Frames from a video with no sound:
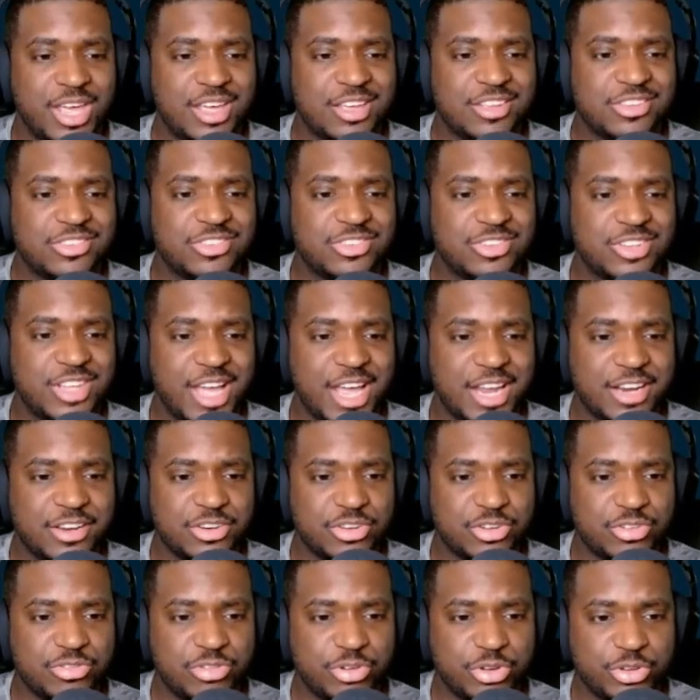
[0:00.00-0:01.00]
scattered
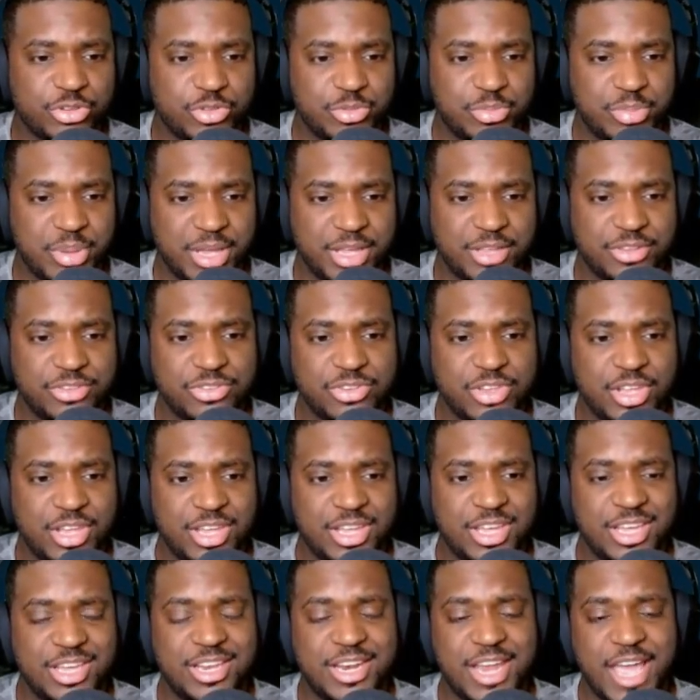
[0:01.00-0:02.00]
across space
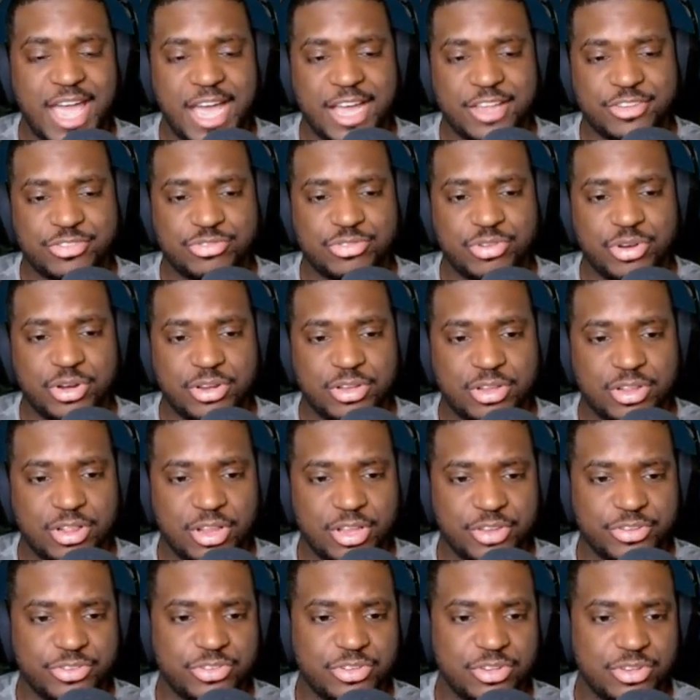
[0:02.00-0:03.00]
in asteroid
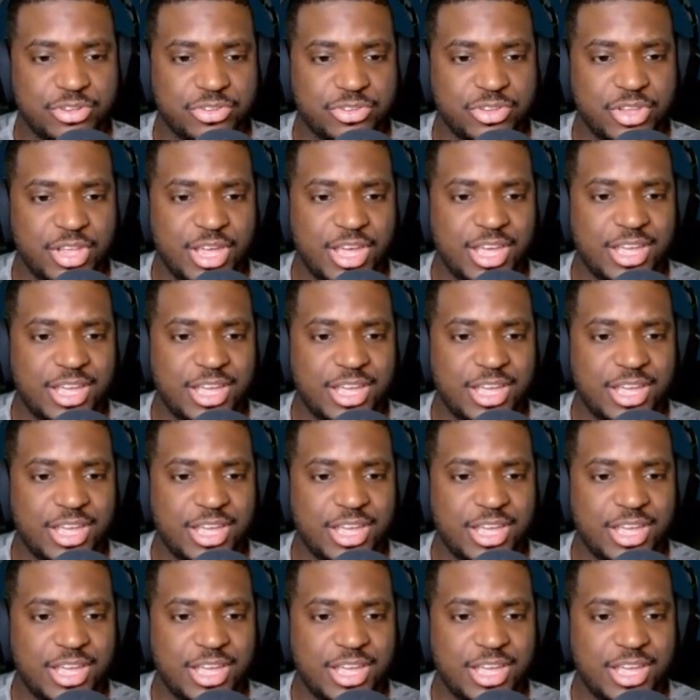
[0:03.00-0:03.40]
clusters,